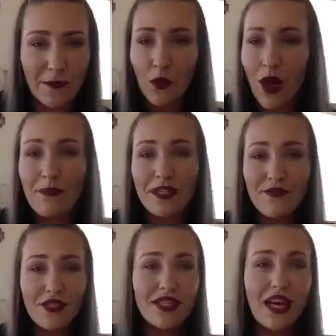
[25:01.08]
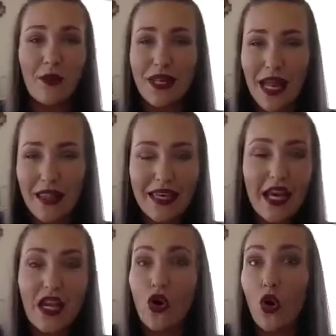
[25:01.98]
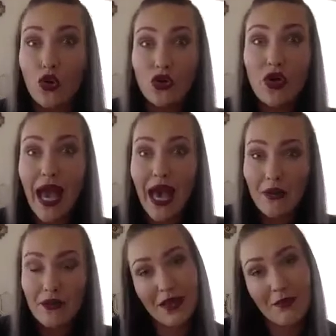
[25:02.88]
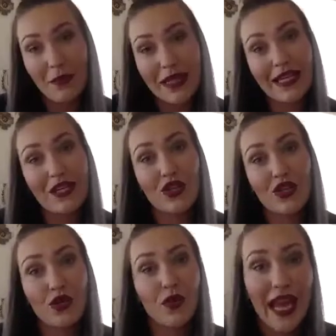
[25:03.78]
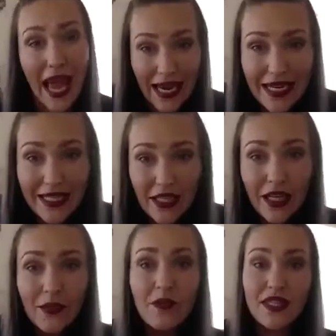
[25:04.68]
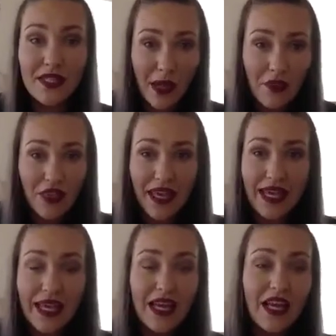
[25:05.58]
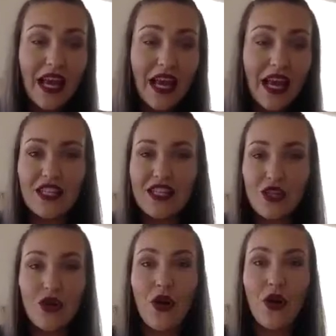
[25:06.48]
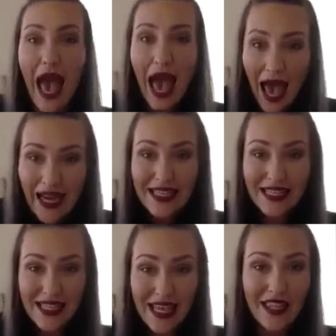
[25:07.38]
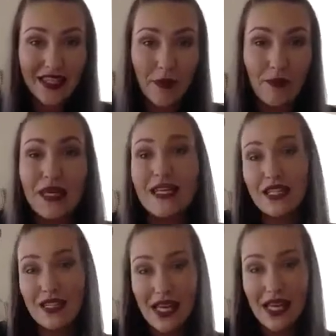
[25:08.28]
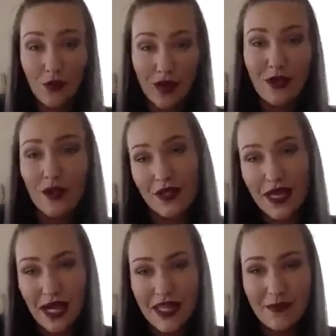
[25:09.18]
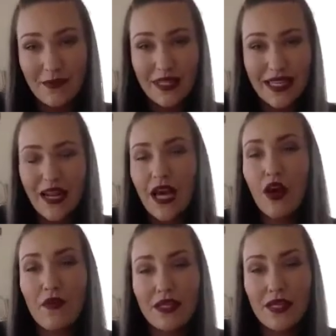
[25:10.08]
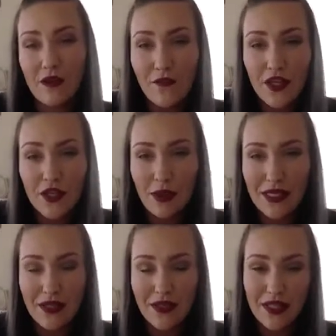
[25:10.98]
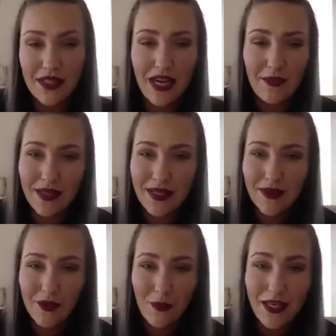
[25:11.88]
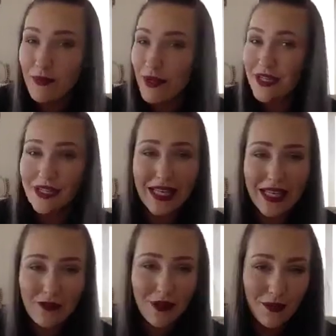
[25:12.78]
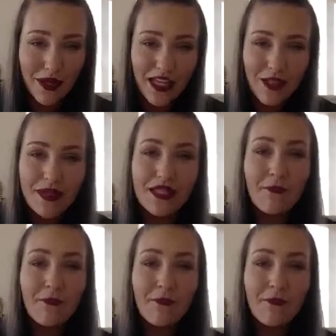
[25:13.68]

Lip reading: What happens if you started with nothing and all you had was the ability to create something and just, you know, hack together something to start to bring those customers in? And obviously the first place that you start with the zero-based budget is with your customers,